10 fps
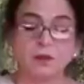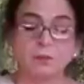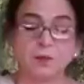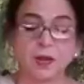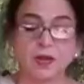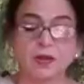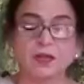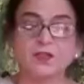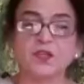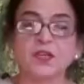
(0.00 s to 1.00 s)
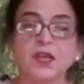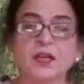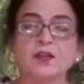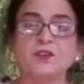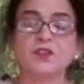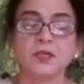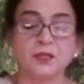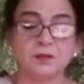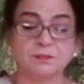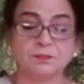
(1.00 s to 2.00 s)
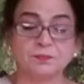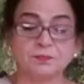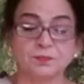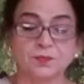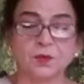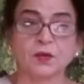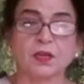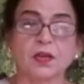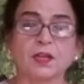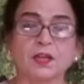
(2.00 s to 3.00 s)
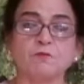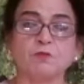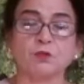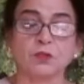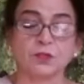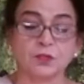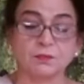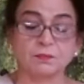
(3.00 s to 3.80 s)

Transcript: Pran is the energy or the life force,